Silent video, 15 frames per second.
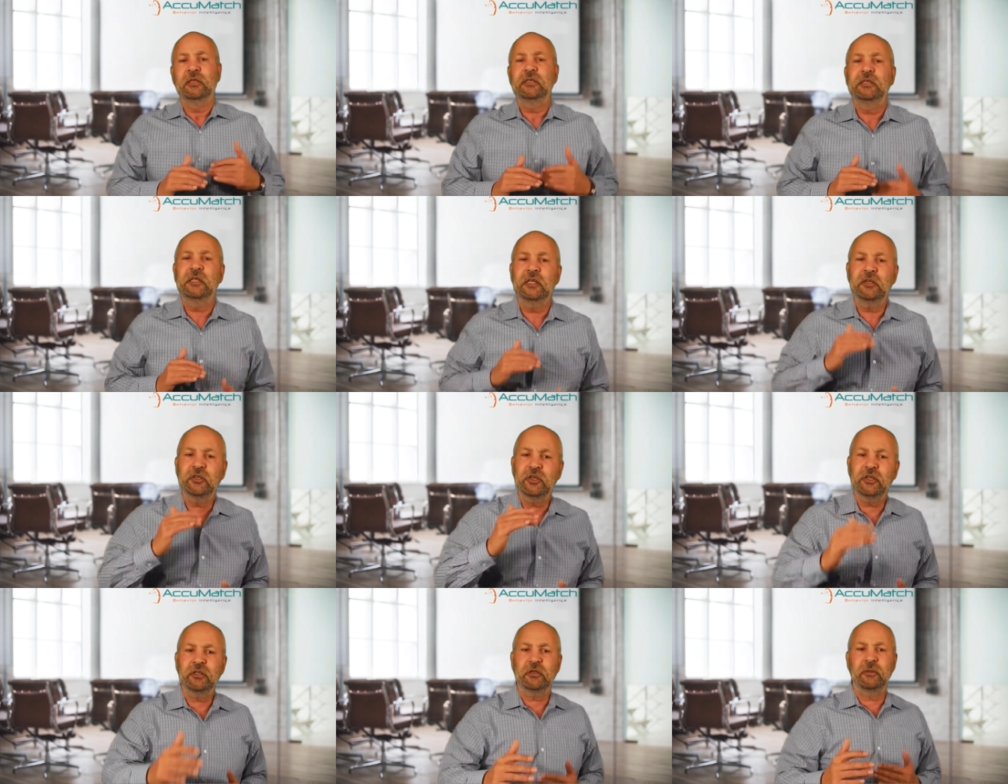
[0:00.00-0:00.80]

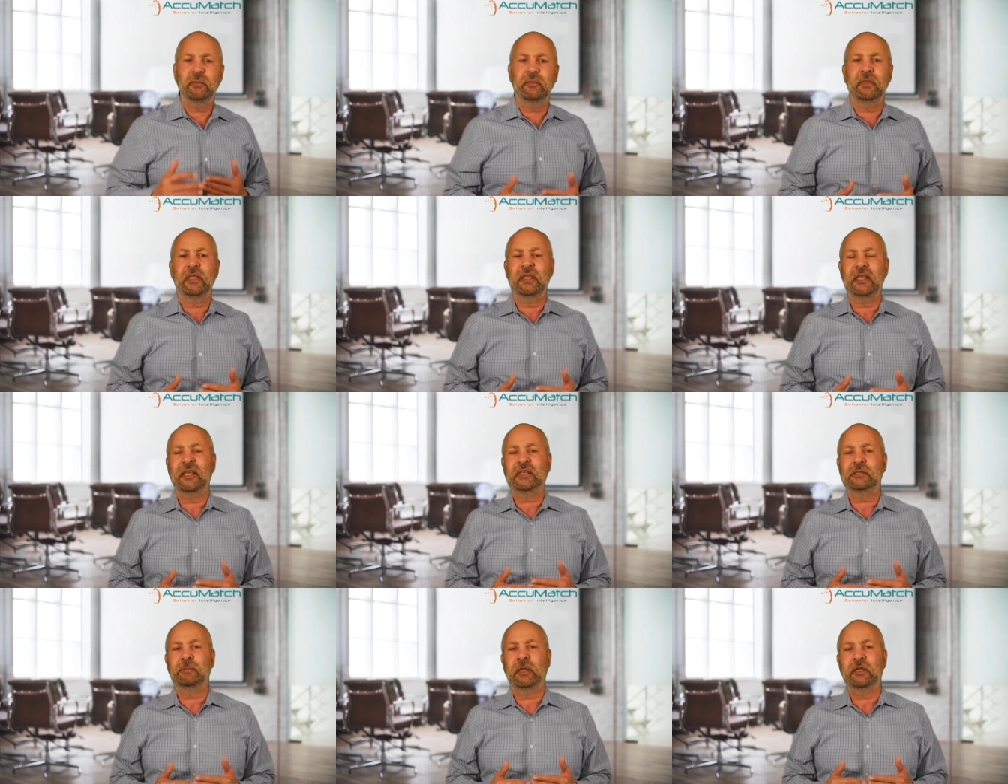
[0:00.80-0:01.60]
teaching them the
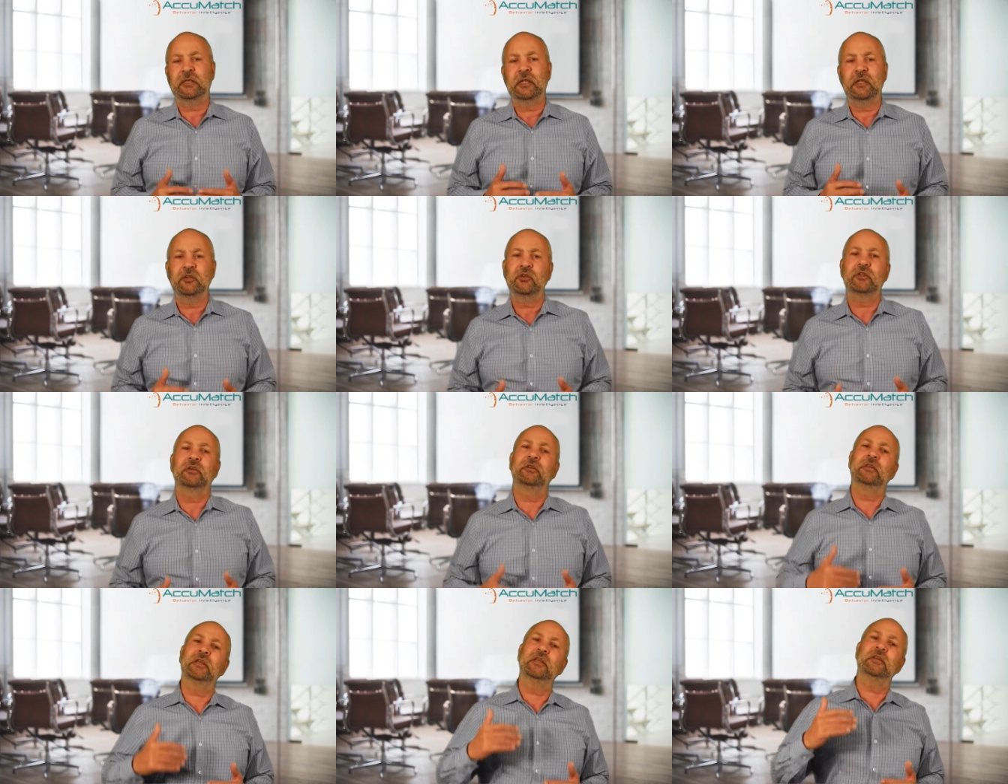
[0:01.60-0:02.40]
expectation,
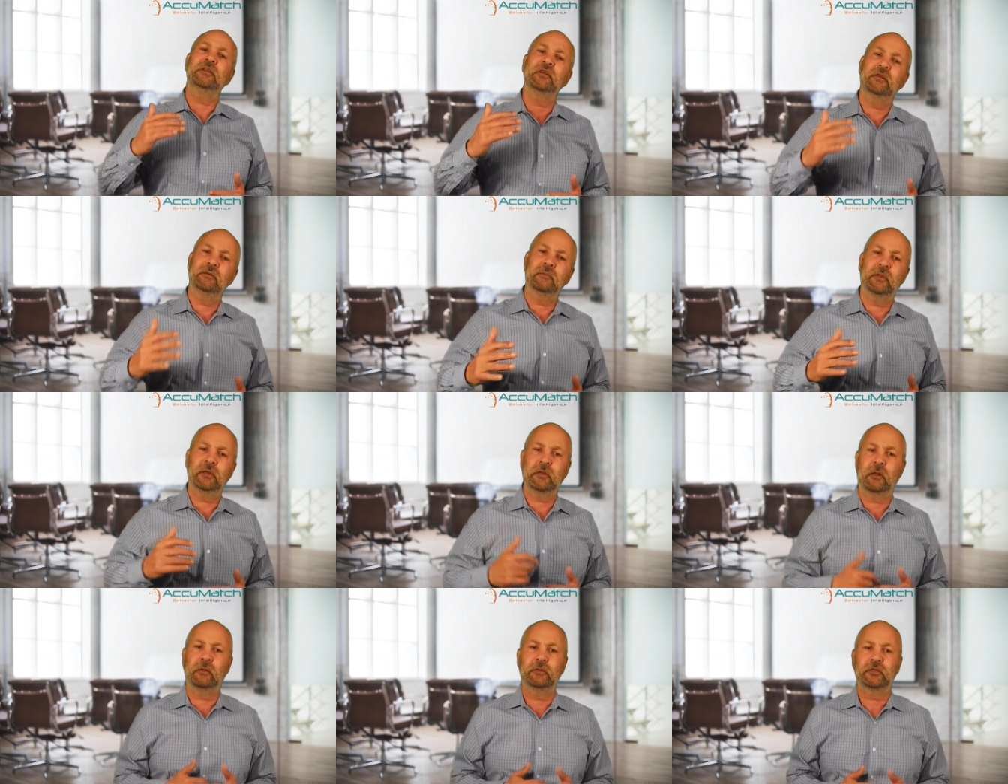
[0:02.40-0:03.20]
teaching them the
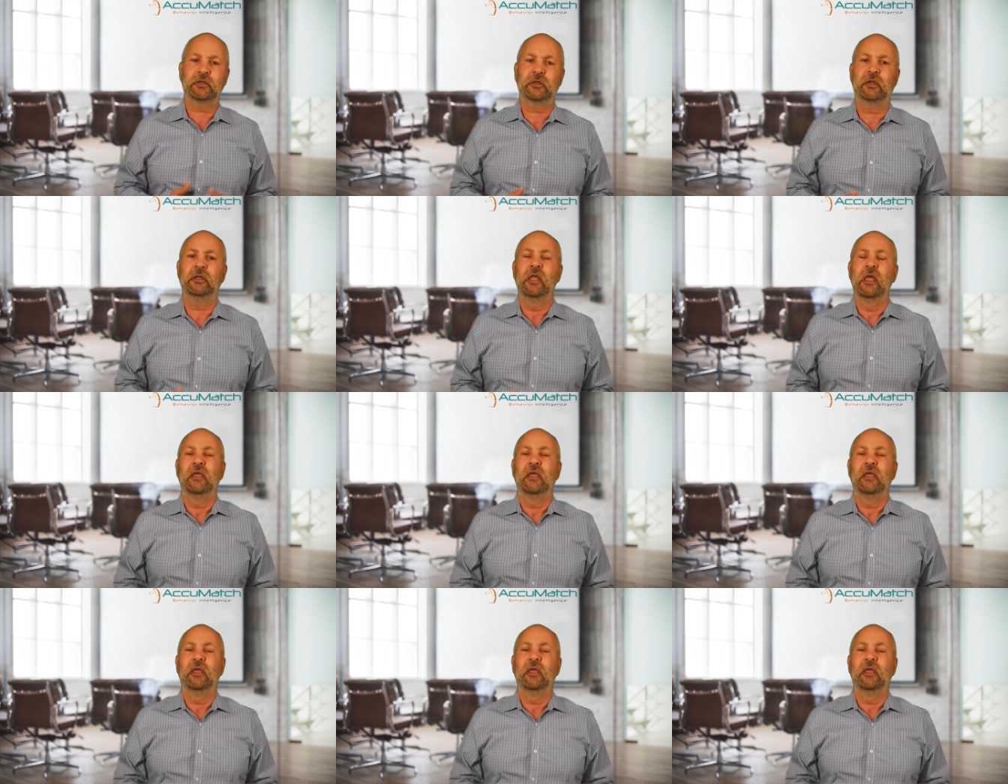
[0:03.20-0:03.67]
culture,